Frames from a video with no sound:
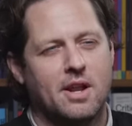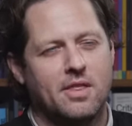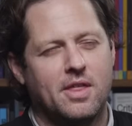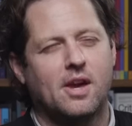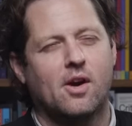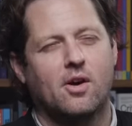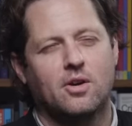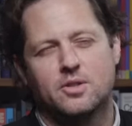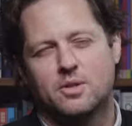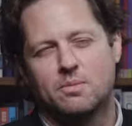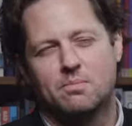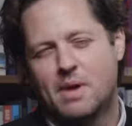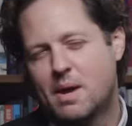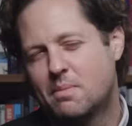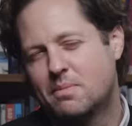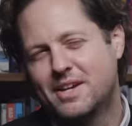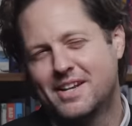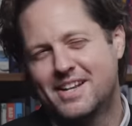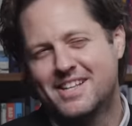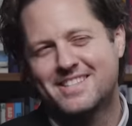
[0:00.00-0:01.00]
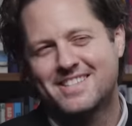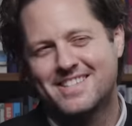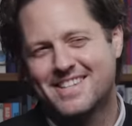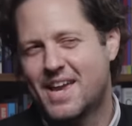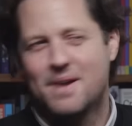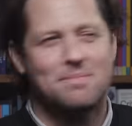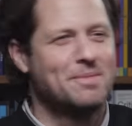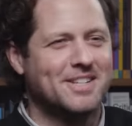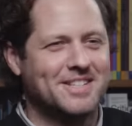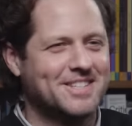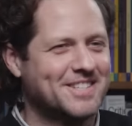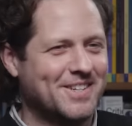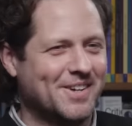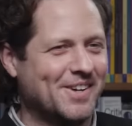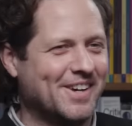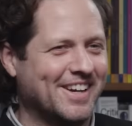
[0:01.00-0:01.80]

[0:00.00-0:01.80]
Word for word: I think also maybe he didn't say, but it's too